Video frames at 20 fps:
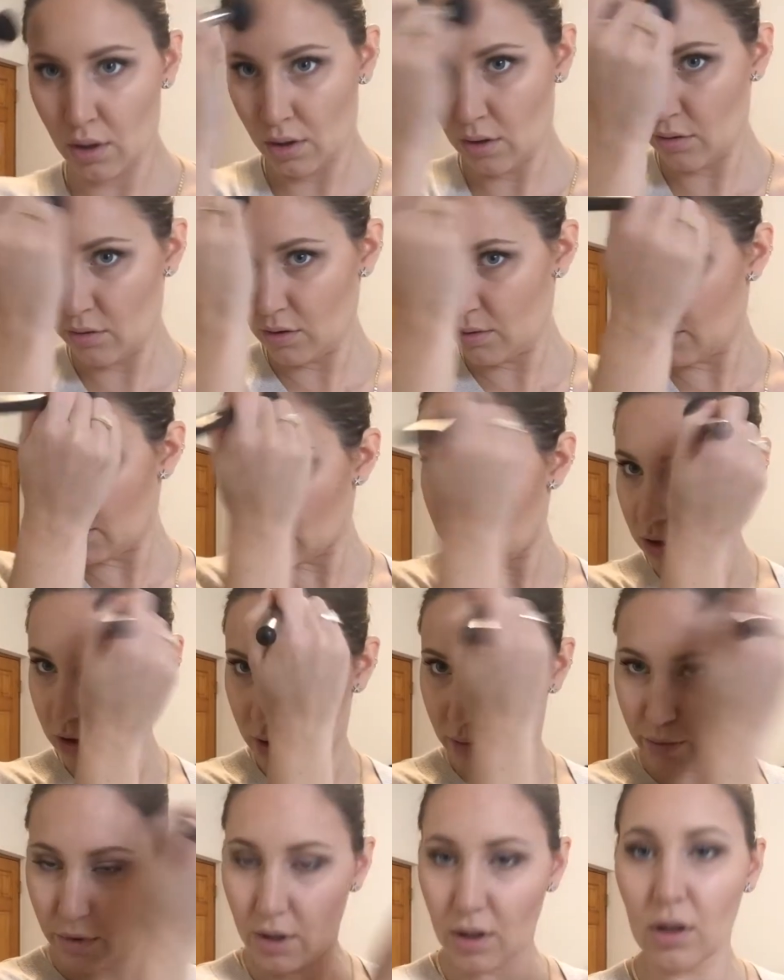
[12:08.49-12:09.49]
Always make sure
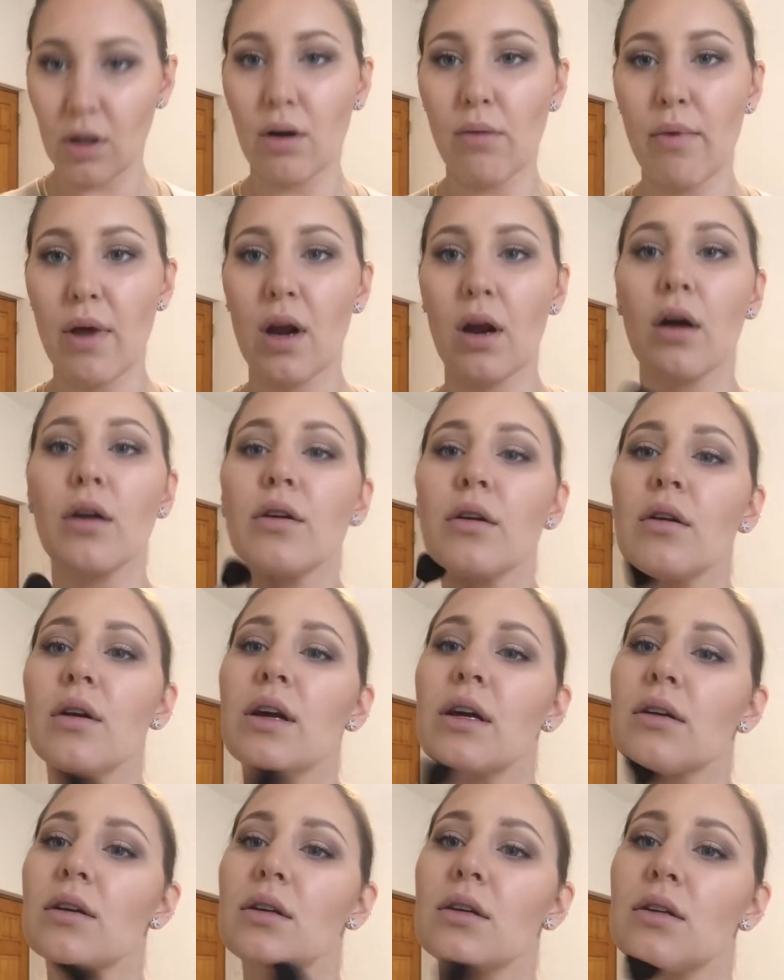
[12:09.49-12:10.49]
to put a little bit on your
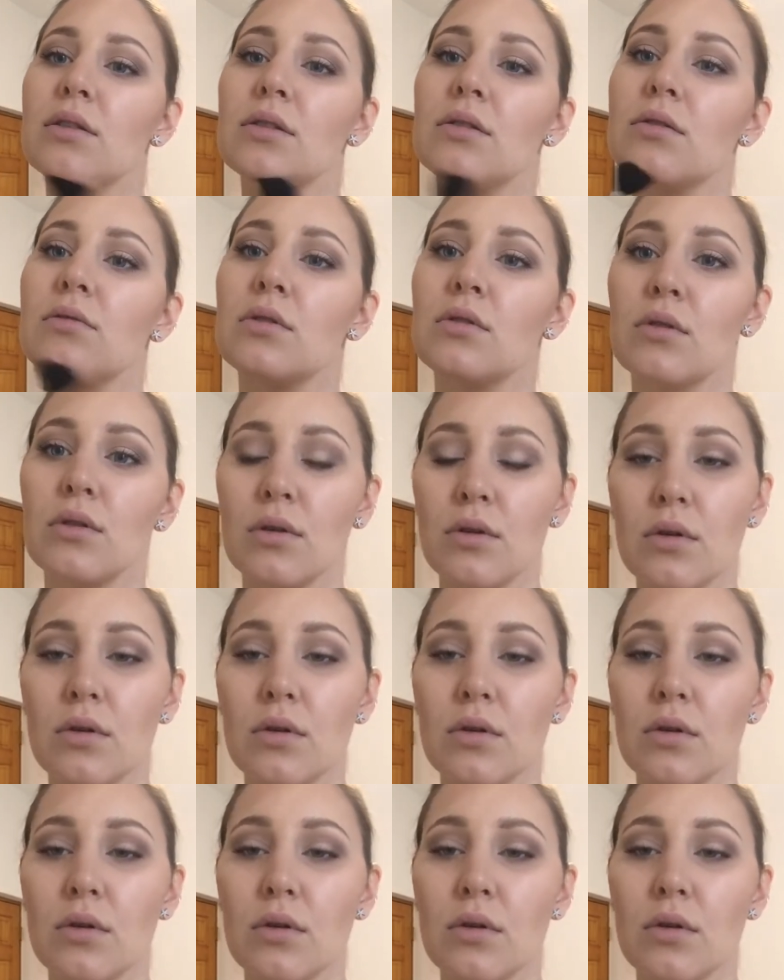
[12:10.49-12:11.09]
neck, because